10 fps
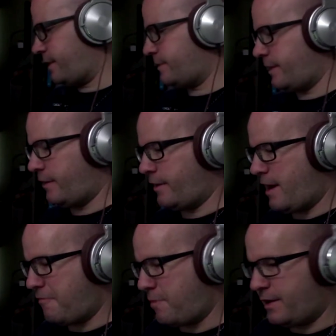I don't have
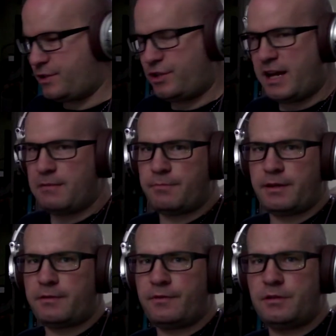much yet, but
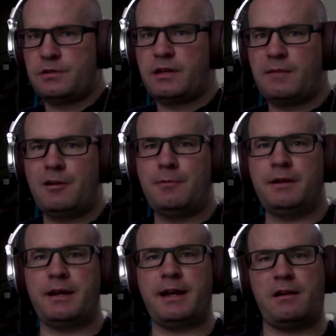eventually I'm hoping to
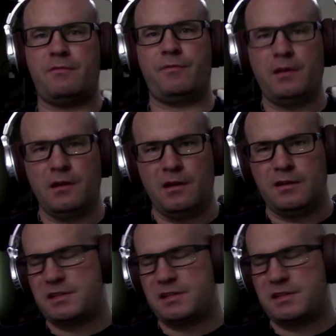have some